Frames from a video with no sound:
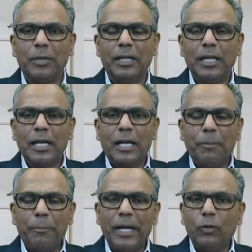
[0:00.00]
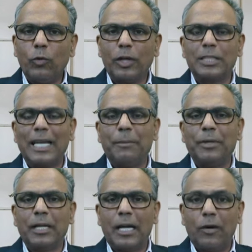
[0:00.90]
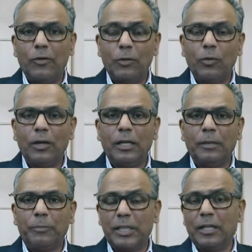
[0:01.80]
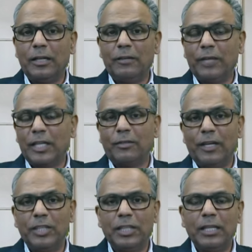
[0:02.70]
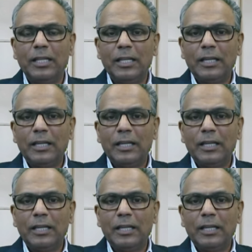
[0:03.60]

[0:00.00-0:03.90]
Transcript: But compared to what else happening around the world, particularly the rest of Asia,